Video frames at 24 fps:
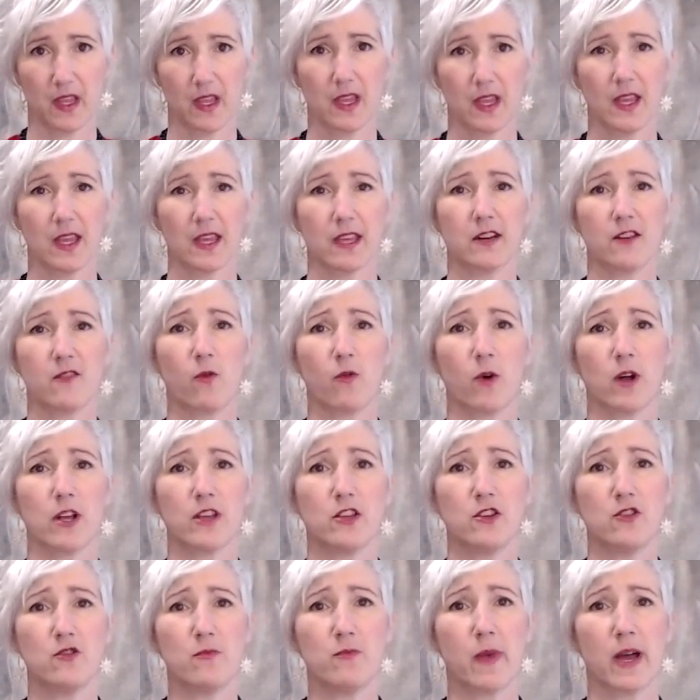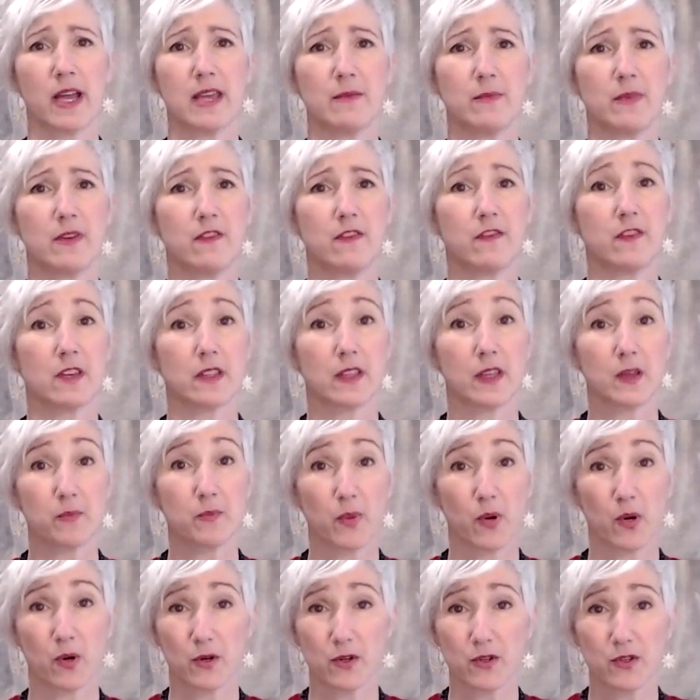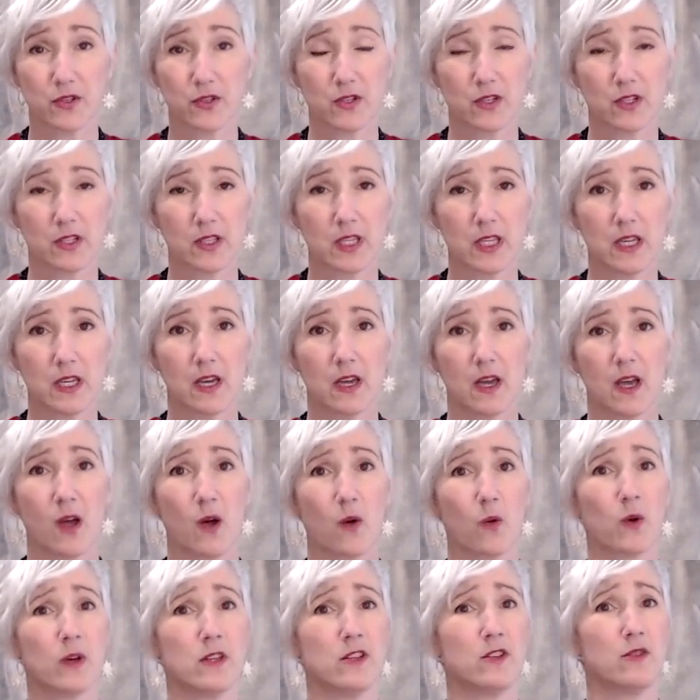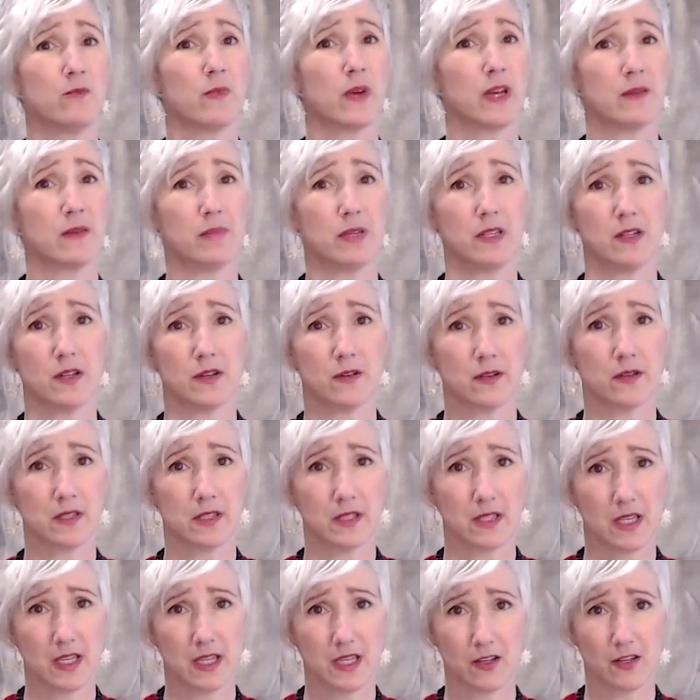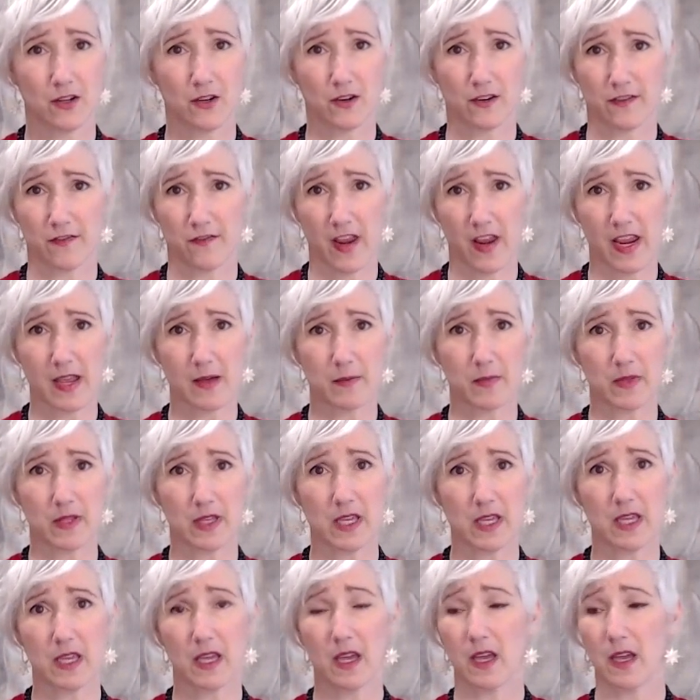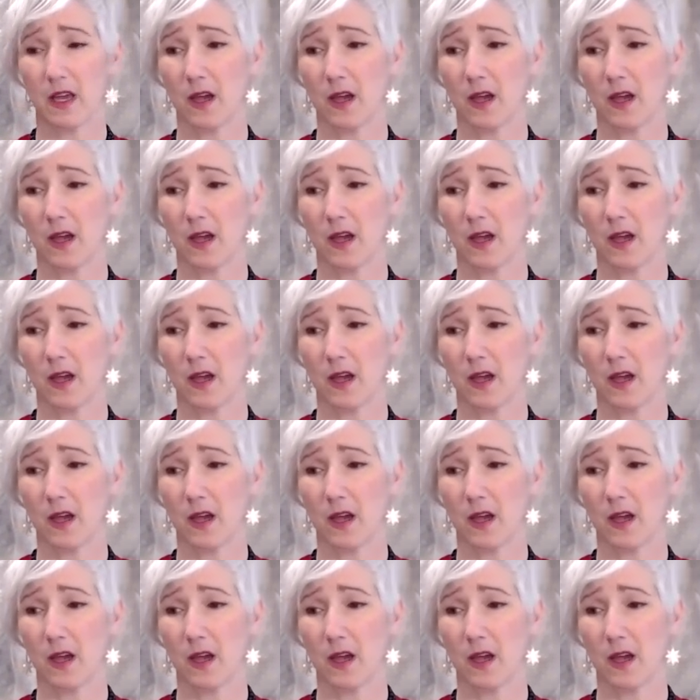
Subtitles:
and of what you might be feeling personally, what you might be noticing in your family,